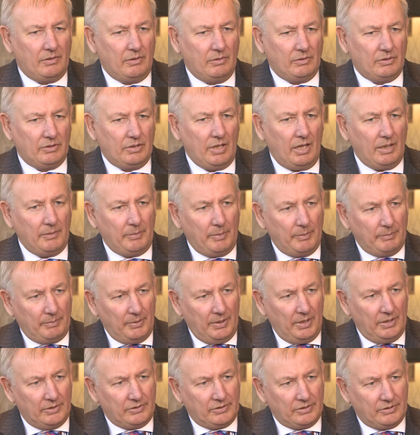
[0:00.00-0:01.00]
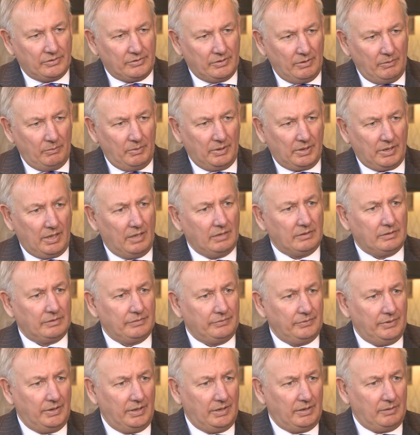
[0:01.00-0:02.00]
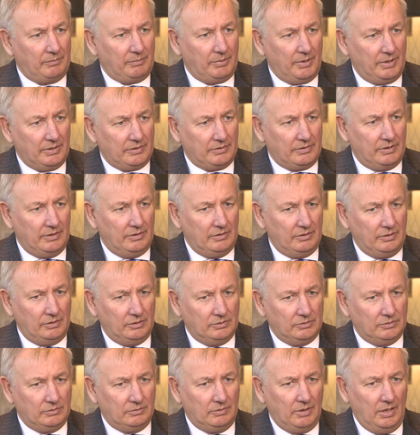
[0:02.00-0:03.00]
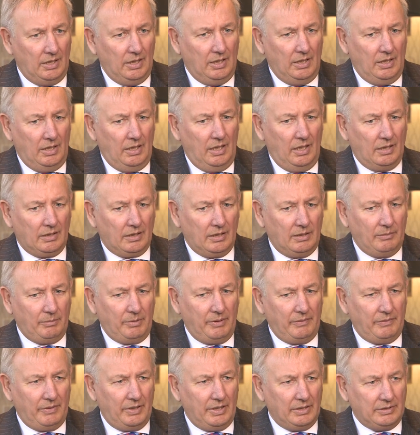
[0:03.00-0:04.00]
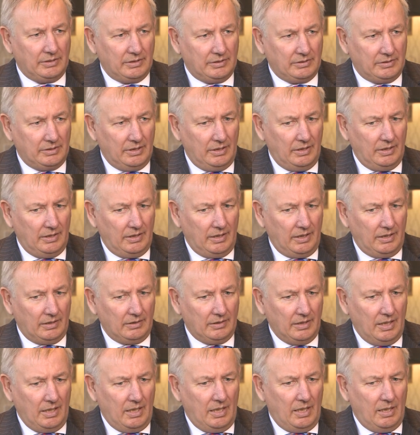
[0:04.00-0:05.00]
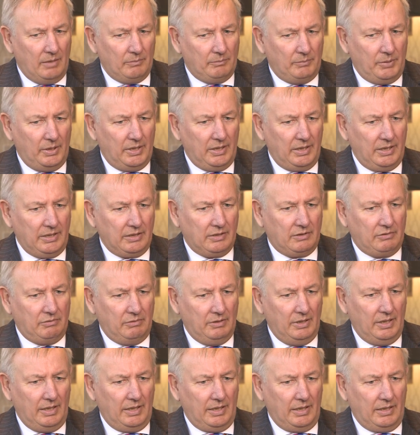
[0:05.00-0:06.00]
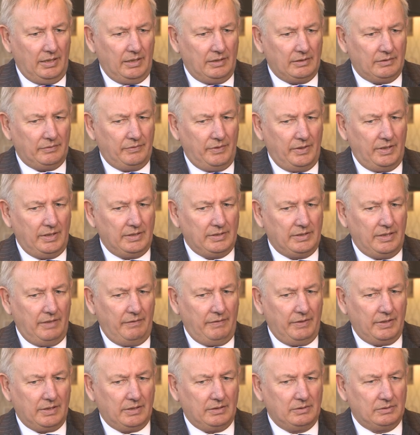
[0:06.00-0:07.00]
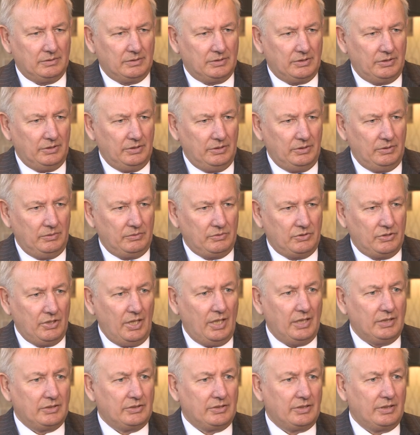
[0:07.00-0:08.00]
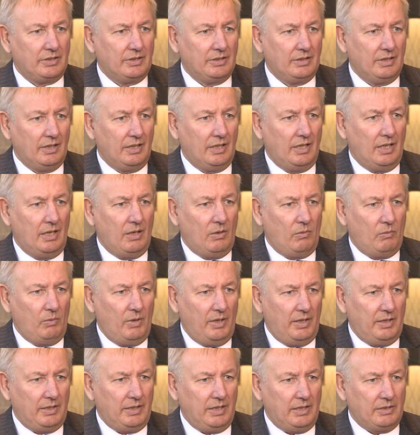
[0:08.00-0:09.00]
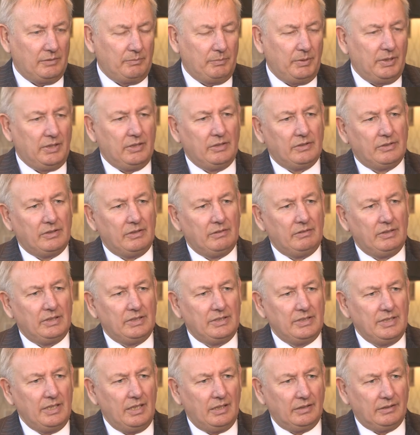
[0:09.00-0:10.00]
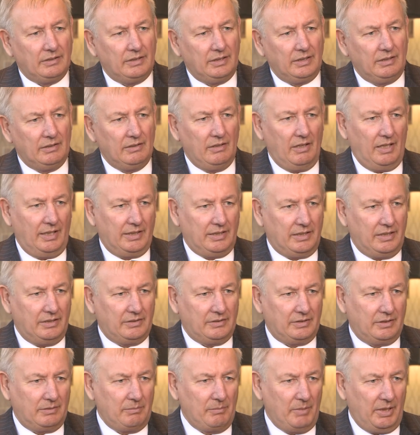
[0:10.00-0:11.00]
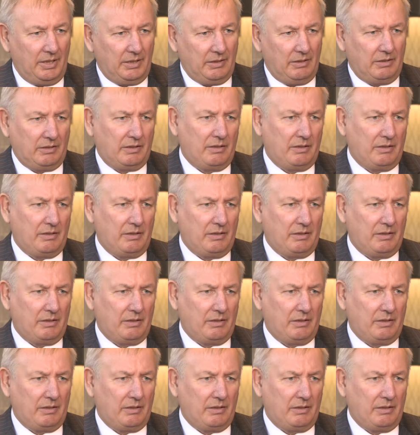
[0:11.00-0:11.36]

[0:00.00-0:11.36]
The type of purchaser we're going to find at Preston Hall are going to be very discerning but equally it's very difficult to judge where it is because there is nothing like it to make